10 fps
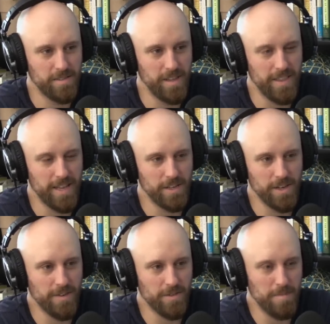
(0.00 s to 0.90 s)
And then you
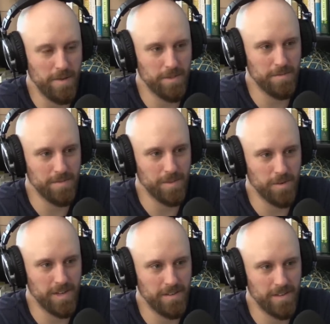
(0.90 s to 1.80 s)
never met with them
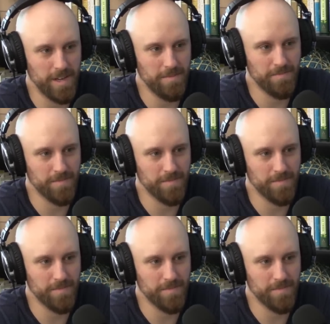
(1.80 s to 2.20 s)
one day?